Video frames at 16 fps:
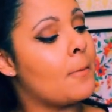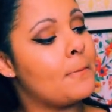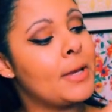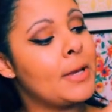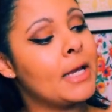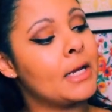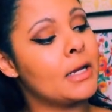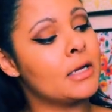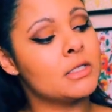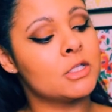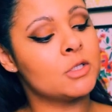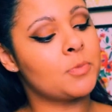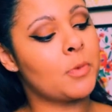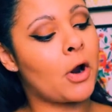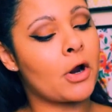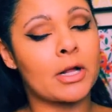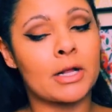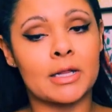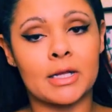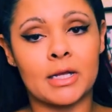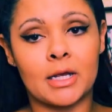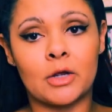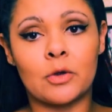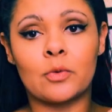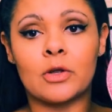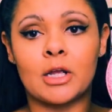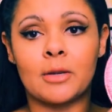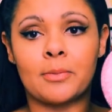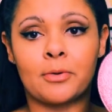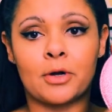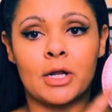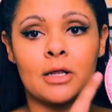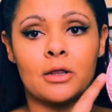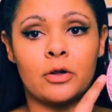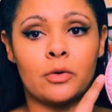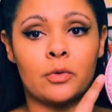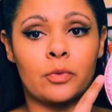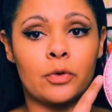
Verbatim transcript: pink and sparkly, really pretty, little,